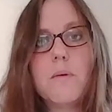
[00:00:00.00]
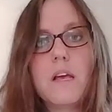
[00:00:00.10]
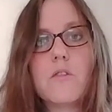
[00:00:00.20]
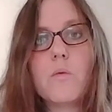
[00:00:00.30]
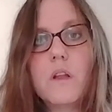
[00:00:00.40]

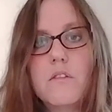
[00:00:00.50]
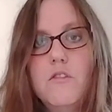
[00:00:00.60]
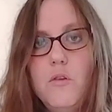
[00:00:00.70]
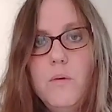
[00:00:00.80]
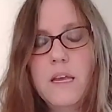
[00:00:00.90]
because what it's
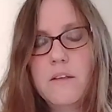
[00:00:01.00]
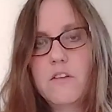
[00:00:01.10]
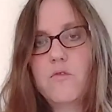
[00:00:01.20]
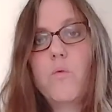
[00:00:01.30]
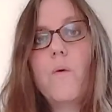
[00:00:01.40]
doing is
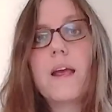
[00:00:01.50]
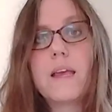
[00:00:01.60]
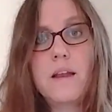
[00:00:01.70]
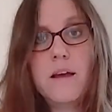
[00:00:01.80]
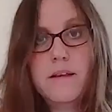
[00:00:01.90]
it's
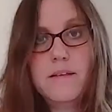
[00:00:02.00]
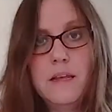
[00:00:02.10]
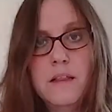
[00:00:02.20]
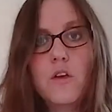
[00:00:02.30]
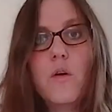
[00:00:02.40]

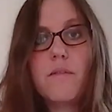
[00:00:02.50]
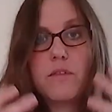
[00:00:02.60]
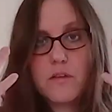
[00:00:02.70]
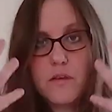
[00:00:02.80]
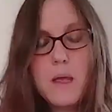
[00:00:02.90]
recognizing that you have
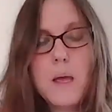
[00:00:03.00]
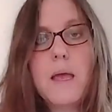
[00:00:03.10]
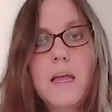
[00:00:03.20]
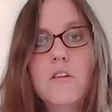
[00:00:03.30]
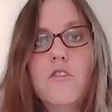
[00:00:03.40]
this
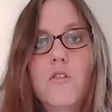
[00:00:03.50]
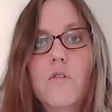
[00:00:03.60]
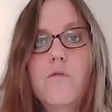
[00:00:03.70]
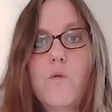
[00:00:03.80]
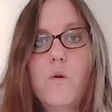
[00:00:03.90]
internal
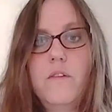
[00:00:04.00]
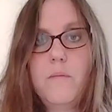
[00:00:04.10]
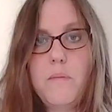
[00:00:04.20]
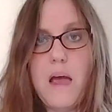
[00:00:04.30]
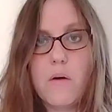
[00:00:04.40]
force
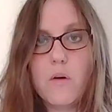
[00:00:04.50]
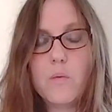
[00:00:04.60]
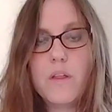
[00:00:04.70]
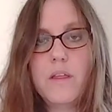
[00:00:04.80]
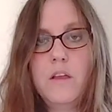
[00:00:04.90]
and power
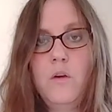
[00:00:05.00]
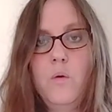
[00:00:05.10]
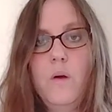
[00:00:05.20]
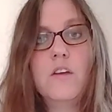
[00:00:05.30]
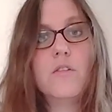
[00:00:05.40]
within you,
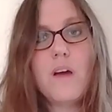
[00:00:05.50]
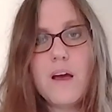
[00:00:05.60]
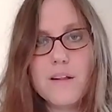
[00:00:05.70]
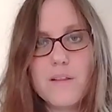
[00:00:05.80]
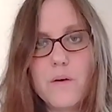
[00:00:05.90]
and you're
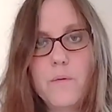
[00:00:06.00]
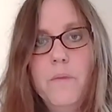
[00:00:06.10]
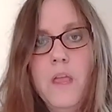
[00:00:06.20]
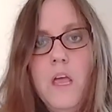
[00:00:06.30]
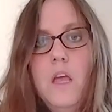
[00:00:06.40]
not alone,
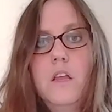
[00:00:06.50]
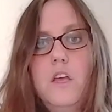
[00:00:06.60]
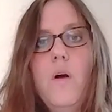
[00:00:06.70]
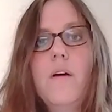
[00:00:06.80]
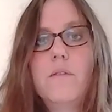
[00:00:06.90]
that
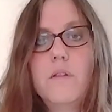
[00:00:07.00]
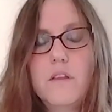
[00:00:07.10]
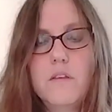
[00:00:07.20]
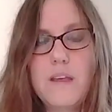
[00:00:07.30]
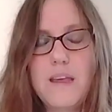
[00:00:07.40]
you have
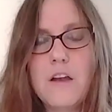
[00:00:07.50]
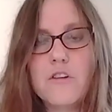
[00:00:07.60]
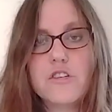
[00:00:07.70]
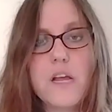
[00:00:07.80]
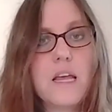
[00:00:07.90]
this
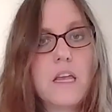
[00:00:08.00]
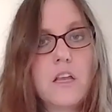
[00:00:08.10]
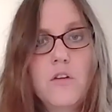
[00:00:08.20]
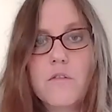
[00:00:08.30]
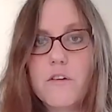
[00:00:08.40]
energetic
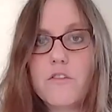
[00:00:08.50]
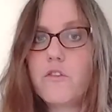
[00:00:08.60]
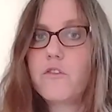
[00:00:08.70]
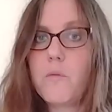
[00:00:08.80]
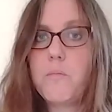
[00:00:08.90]
and
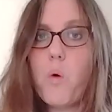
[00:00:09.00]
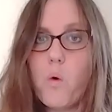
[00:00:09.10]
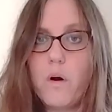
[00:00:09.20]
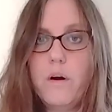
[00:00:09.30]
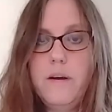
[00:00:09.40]
universal
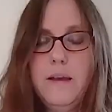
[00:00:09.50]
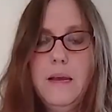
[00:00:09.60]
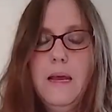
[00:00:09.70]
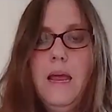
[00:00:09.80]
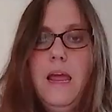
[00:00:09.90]
support.
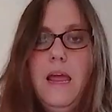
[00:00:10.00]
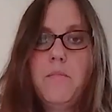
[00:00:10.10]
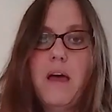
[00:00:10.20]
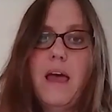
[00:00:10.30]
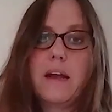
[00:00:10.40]
And
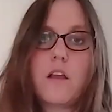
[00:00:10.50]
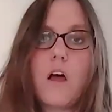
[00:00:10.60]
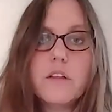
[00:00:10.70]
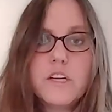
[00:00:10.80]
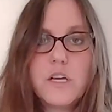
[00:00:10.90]
by
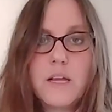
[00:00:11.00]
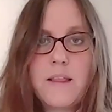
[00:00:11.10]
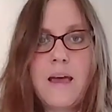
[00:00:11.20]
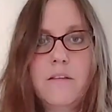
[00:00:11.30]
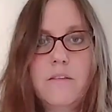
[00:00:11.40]
acknowledging
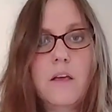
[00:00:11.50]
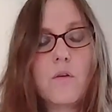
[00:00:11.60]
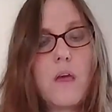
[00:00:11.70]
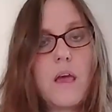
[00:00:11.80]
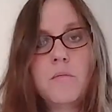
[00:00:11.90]
that, saying,
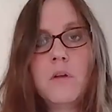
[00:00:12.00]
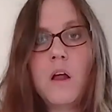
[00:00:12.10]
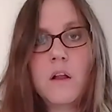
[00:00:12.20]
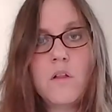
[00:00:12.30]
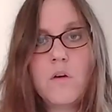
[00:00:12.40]
okay, I'm
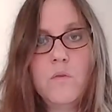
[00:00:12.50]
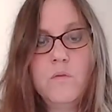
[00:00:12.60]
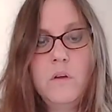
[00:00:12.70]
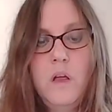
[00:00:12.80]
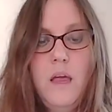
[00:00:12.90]
not alone,